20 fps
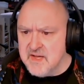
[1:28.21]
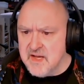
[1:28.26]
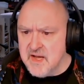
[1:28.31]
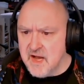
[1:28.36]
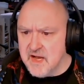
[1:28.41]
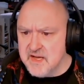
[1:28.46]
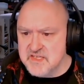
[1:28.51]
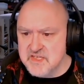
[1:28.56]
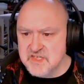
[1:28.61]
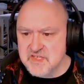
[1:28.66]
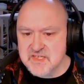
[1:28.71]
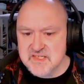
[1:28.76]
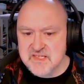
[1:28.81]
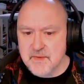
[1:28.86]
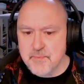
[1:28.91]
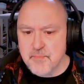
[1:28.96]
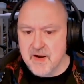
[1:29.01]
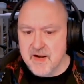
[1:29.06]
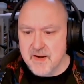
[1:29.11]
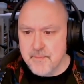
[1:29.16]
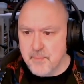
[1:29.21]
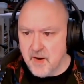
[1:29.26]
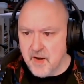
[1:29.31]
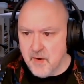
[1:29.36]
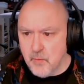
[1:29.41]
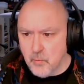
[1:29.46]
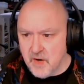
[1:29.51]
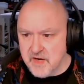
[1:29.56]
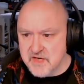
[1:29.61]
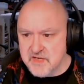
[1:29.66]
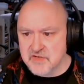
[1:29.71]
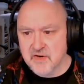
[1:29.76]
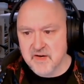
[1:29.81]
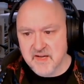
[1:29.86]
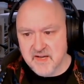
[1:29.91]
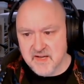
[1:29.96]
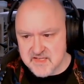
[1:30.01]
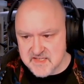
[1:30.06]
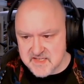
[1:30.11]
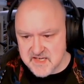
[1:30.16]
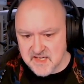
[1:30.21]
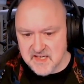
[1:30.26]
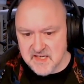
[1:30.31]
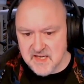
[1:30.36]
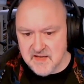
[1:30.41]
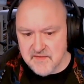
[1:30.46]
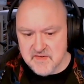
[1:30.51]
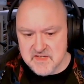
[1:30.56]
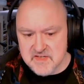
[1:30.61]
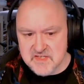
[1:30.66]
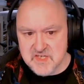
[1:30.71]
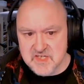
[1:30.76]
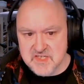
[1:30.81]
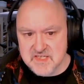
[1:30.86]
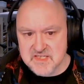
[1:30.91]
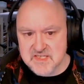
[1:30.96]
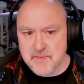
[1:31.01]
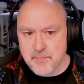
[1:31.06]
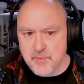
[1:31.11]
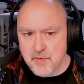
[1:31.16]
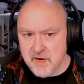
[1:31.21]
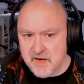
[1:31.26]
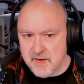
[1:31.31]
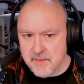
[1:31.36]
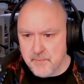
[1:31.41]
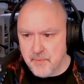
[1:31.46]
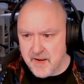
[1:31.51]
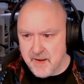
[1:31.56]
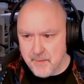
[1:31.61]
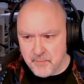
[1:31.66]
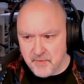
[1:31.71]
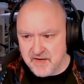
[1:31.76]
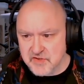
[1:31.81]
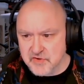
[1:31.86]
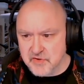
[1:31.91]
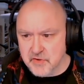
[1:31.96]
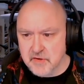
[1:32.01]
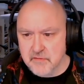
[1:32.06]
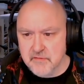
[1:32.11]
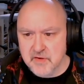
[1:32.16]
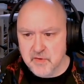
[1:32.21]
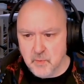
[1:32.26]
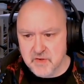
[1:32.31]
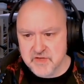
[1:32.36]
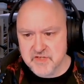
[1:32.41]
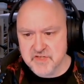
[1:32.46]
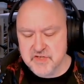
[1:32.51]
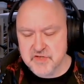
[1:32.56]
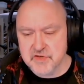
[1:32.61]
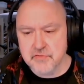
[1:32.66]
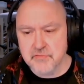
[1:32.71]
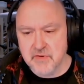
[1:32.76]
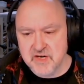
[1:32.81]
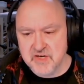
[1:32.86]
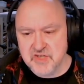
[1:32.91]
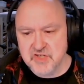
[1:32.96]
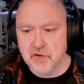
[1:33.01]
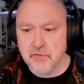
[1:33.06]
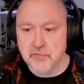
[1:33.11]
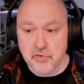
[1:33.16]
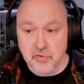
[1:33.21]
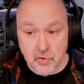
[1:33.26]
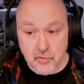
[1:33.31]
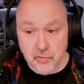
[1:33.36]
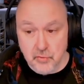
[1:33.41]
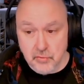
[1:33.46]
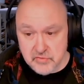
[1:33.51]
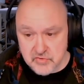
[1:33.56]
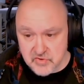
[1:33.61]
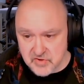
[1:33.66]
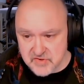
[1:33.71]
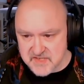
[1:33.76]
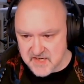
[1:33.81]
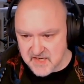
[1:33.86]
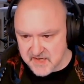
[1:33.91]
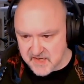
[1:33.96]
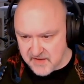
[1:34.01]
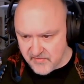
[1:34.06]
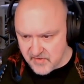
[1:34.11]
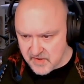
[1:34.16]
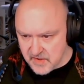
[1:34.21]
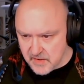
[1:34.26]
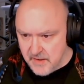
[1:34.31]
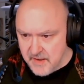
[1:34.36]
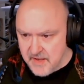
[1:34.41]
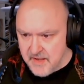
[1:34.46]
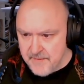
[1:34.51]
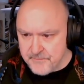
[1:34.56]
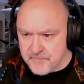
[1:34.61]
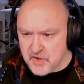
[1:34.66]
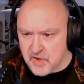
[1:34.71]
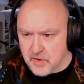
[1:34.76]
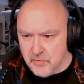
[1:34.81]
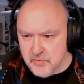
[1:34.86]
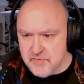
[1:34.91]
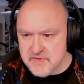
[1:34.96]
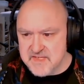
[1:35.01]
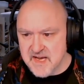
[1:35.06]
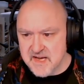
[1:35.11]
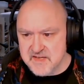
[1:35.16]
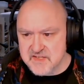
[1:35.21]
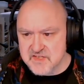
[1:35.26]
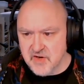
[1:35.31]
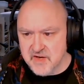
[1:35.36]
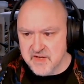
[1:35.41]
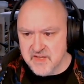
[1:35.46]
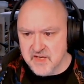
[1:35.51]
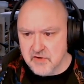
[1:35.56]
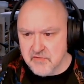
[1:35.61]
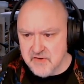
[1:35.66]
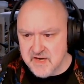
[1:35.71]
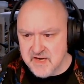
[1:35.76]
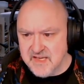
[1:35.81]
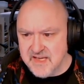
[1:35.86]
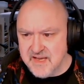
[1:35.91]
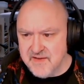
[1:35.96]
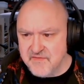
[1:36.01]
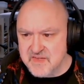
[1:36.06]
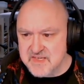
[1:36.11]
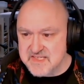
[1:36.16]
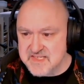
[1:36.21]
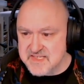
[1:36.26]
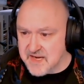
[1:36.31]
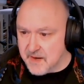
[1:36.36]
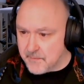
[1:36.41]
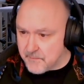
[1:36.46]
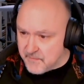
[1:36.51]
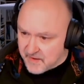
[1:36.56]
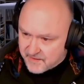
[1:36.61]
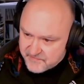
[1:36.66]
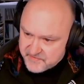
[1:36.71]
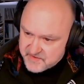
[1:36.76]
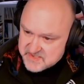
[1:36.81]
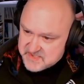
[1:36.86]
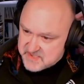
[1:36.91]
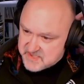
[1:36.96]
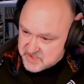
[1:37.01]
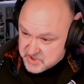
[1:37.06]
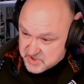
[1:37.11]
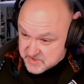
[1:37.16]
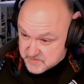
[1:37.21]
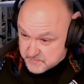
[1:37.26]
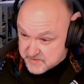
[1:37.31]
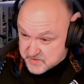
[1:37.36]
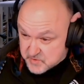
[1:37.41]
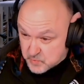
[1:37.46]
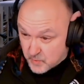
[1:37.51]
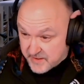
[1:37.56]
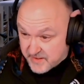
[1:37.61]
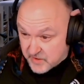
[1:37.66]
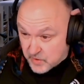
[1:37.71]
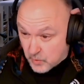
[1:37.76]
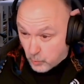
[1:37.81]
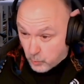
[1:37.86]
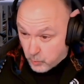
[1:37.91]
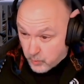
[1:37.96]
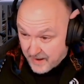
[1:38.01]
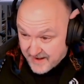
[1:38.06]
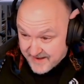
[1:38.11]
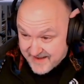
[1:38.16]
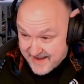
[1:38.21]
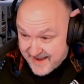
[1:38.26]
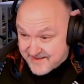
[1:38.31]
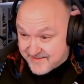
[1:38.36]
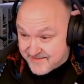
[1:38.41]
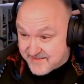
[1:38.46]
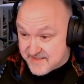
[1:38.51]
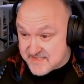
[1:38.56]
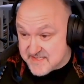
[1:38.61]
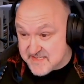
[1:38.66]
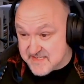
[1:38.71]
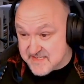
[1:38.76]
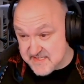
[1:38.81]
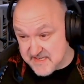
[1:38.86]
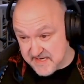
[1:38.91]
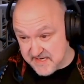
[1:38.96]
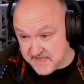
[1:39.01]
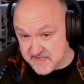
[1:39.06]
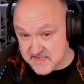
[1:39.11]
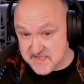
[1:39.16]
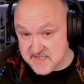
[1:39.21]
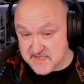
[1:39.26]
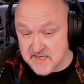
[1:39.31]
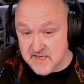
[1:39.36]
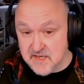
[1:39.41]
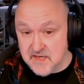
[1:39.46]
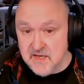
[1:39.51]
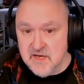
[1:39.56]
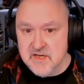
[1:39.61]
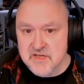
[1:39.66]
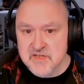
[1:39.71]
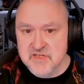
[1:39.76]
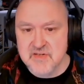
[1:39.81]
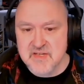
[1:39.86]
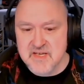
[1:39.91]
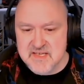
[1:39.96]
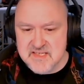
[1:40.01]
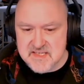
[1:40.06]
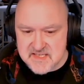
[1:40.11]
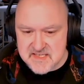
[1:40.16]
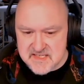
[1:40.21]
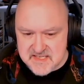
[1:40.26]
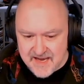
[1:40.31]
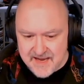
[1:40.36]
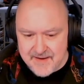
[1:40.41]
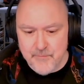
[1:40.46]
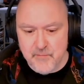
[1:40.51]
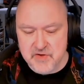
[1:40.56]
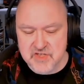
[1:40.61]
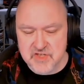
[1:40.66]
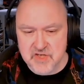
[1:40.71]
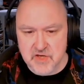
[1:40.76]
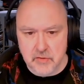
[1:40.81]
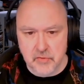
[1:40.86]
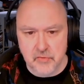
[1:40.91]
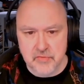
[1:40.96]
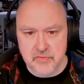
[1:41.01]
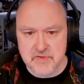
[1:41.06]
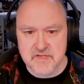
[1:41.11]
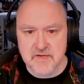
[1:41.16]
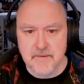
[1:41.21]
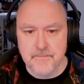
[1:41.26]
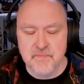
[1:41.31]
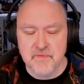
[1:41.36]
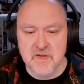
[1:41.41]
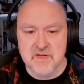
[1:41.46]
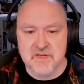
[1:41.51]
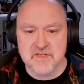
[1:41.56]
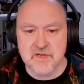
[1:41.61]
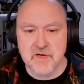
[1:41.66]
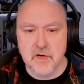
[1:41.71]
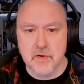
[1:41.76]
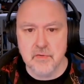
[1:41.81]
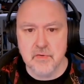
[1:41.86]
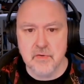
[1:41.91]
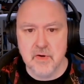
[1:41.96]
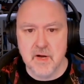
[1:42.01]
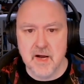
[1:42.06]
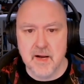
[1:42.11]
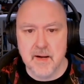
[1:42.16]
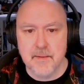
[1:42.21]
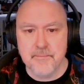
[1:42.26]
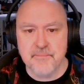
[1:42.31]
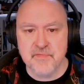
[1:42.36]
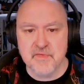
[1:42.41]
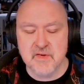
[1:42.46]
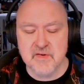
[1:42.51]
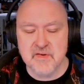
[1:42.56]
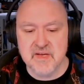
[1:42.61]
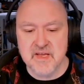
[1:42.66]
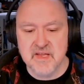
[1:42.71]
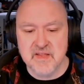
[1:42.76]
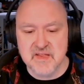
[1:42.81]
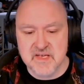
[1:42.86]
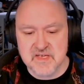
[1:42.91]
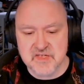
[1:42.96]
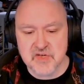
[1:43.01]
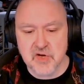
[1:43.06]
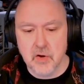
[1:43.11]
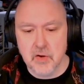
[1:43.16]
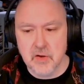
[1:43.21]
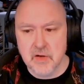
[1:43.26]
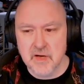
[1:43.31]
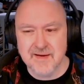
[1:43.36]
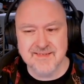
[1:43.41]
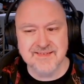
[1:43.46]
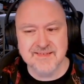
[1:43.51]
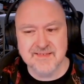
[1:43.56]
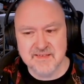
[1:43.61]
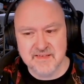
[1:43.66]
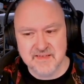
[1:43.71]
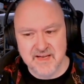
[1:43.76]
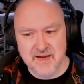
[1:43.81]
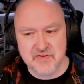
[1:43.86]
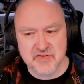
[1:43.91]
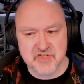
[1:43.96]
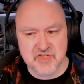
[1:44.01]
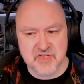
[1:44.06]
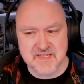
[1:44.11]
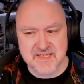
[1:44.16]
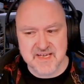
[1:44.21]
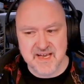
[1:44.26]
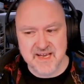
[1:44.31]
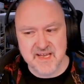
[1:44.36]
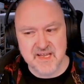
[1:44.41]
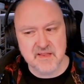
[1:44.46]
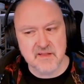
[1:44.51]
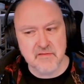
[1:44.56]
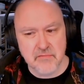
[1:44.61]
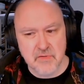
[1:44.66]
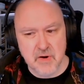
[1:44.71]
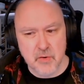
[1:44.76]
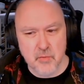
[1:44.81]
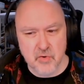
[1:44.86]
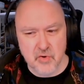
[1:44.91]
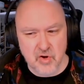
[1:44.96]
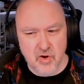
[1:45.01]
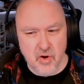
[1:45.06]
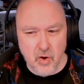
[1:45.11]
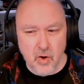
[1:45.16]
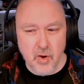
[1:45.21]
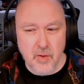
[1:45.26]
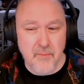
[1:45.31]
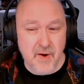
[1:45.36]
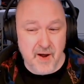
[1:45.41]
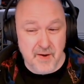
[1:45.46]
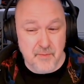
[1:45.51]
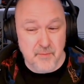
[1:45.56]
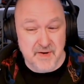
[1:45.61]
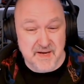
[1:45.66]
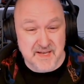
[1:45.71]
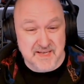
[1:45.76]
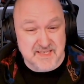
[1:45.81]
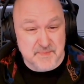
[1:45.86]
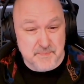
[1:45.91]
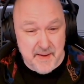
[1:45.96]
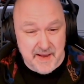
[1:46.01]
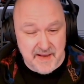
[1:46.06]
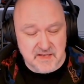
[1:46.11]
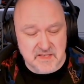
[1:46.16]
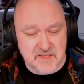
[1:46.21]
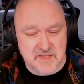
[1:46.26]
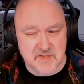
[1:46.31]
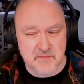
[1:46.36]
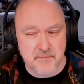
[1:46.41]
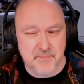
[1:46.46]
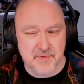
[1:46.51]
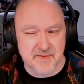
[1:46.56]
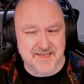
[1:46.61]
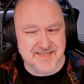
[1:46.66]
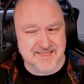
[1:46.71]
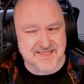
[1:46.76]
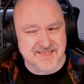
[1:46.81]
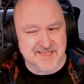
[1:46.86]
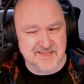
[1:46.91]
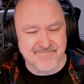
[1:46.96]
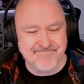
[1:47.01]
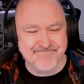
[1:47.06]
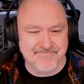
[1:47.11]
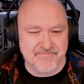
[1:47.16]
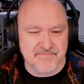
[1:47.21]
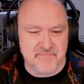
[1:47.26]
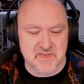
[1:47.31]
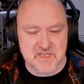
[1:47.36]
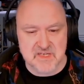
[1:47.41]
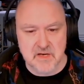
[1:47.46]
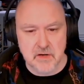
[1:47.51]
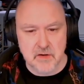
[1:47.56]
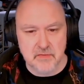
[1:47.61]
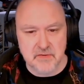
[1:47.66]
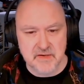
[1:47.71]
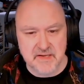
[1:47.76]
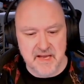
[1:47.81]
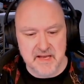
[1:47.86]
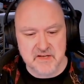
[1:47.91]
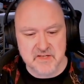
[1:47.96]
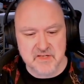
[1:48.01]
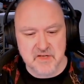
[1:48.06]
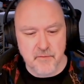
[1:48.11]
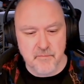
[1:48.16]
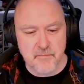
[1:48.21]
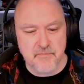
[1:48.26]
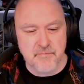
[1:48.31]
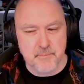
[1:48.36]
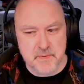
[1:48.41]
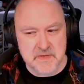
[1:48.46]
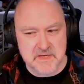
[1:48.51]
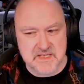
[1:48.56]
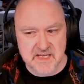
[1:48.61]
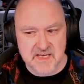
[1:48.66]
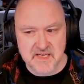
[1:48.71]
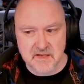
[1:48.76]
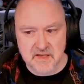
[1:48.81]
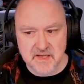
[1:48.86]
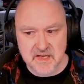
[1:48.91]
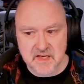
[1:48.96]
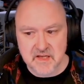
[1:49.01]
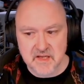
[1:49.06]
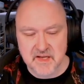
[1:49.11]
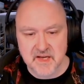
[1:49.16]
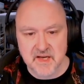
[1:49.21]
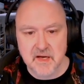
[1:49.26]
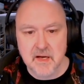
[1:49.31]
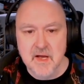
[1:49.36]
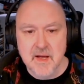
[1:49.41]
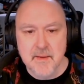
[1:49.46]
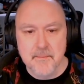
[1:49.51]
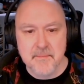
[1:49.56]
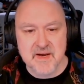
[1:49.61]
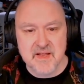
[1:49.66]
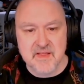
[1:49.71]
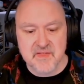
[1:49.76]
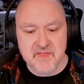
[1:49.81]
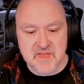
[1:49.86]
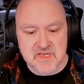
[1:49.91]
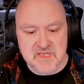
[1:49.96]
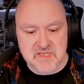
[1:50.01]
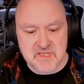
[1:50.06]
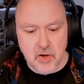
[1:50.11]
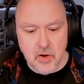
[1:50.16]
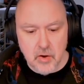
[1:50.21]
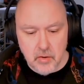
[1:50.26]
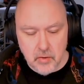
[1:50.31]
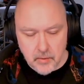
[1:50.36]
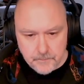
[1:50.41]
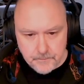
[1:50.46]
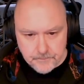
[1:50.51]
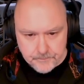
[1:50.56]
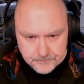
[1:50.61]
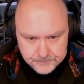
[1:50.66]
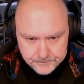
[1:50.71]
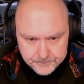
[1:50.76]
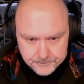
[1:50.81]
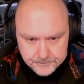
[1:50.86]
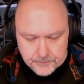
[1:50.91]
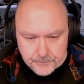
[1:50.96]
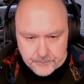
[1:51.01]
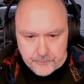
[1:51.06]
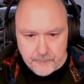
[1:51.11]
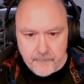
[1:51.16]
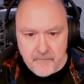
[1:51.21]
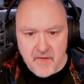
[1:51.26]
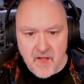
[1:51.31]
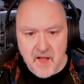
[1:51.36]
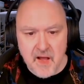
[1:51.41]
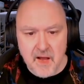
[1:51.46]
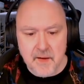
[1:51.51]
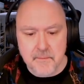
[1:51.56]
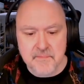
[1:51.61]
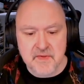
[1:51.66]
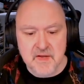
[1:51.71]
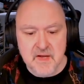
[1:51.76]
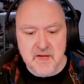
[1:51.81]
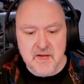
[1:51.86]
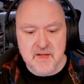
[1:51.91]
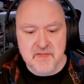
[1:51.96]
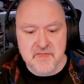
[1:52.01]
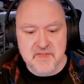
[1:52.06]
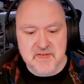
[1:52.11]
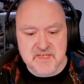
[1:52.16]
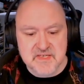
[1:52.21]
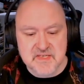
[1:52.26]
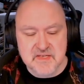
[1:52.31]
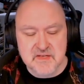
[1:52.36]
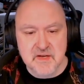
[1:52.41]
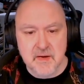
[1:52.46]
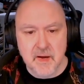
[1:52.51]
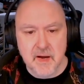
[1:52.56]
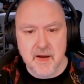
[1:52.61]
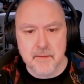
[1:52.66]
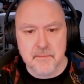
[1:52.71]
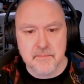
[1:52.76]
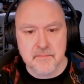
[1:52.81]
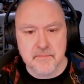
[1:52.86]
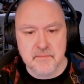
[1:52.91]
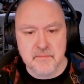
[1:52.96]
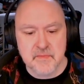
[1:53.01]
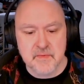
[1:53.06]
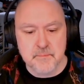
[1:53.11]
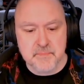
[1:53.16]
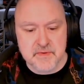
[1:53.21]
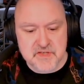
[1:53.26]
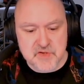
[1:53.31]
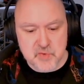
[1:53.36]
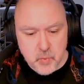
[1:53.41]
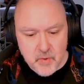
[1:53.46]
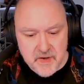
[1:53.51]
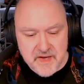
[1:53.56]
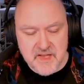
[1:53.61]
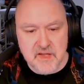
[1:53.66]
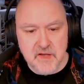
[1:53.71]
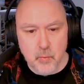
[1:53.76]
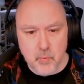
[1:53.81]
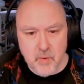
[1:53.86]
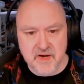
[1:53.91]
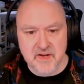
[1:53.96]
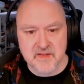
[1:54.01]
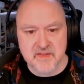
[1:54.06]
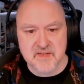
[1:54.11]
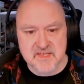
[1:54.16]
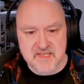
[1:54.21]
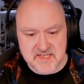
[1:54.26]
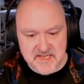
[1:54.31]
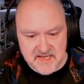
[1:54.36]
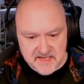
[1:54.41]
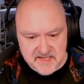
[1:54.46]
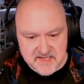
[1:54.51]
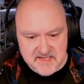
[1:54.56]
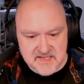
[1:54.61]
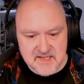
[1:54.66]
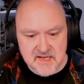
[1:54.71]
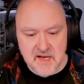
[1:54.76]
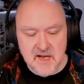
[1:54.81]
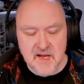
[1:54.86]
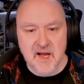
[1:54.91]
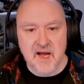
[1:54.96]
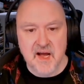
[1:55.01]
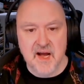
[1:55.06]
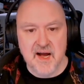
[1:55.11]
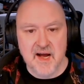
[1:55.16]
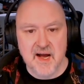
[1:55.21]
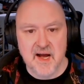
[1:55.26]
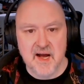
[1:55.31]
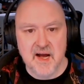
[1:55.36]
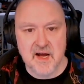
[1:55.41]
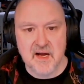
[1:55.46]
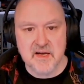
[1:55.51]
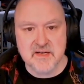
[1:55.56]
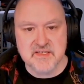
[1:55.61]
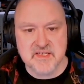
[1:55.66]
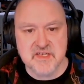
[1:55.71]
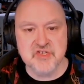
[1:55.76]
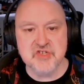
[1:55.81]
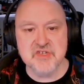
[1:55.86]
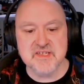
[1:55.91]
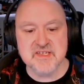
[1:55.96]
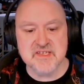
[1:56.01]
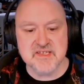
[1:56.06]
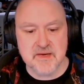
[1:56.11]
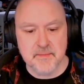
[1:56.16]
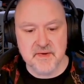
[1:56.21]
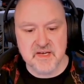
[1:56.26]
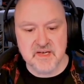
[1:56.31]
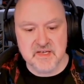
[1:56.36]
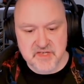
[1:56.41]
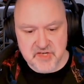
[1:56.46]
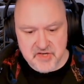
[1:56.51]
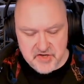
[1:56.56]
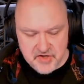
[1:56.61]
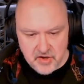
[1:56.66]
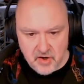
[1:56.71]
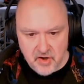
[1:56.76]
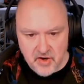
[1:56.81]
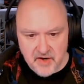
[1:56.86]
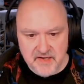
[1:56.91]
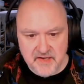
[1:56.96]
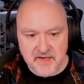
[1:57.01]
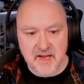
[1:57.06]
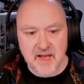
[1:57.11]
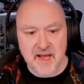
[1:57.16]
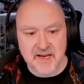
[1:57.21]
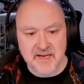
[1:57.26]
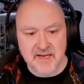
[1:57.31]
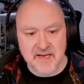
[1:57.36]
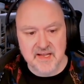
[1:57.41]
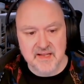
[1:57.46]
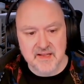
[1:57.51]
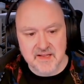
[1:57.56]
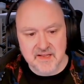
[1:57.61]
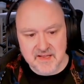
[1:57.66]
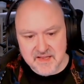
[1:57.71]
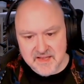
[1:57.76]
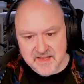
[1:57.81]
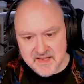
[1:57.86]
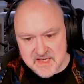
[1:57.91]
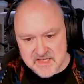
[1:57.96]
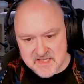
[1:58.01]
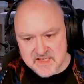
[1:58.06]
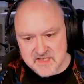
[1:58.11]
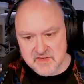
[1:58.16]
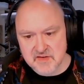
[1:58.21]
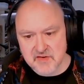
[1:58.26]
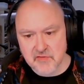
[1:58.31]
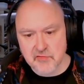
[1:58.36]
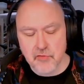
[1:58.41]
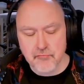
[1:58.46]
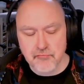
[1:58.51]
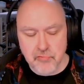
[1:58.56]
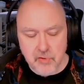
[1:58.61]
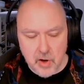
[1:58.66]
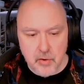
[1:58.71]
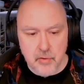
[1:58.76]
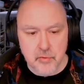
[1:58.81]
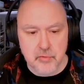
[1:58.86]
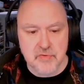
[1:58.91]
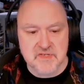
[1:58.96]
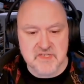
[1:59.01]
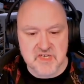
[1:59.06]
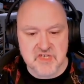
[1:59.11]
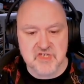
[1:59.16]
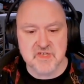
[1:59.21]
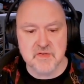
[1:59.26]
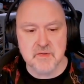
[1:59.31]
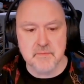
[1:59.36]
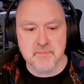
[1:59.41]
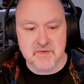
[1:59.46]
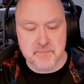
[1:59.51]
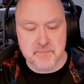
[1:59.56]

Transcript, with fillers: Uh, digits separated by a white dot are consecutive. Digits separated by a black dot are in a one to two ratio. Not all dots are given. Clues outside the grid give the sum of the digits between the one and the six. So these are sandwich clues. So um, in this, uh, now it should say in the row or column, I would expect, but it's, mm, so yeah, it's not particularly clear. But in this column, um, the um, between the one and the six are digits summing to nine, and in this row, digit